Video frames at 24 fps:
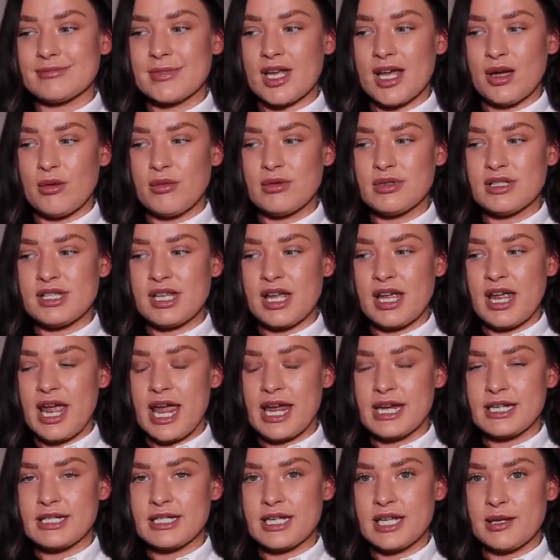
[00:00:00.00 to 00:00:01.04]
I would say
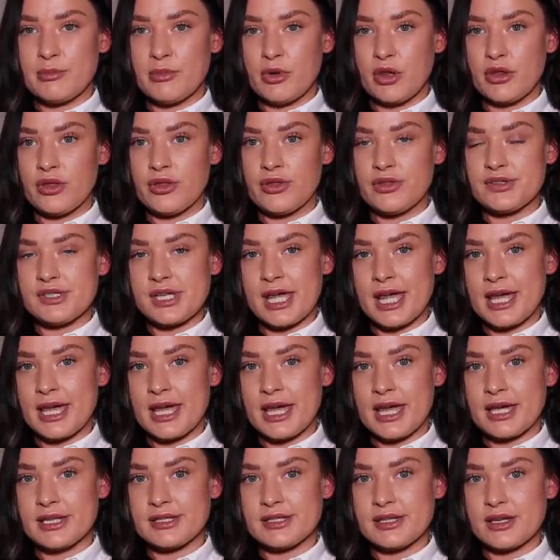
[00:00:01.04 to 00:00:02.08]
18 months,
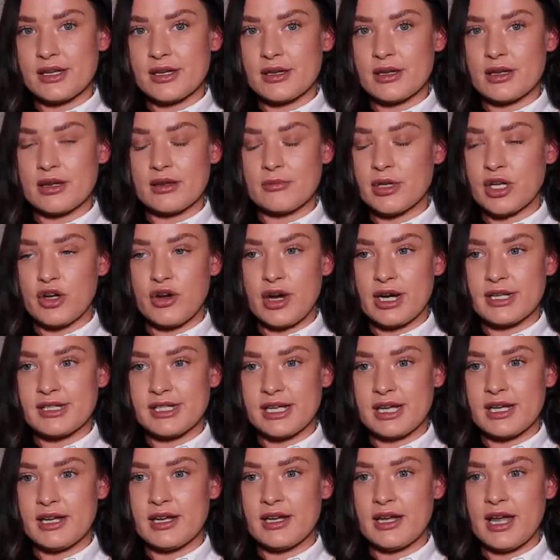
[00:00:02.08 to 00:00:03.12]
has been
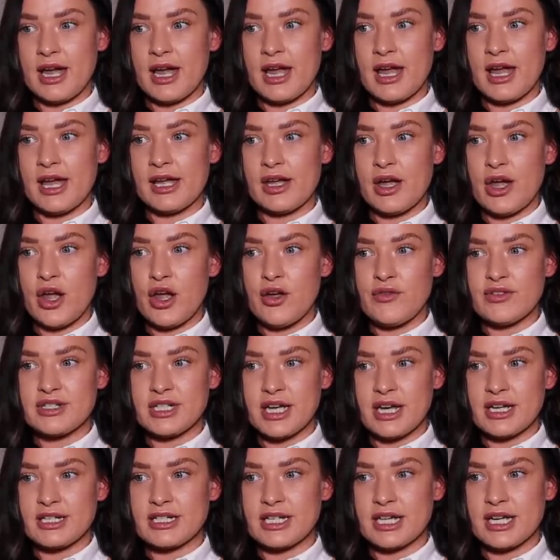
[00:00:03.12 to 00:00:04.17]
crazy. I
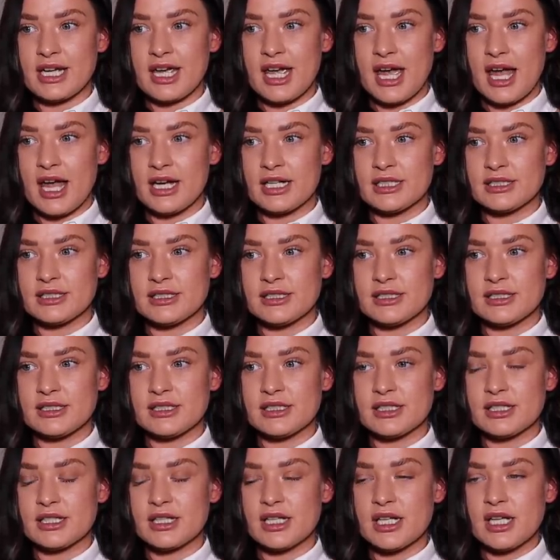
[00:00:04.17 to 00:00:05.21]
over-dyed it,
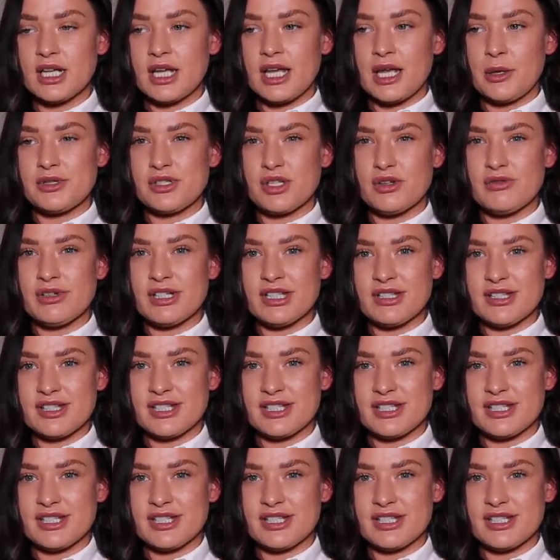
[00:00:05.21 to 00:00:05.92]
and It was in a real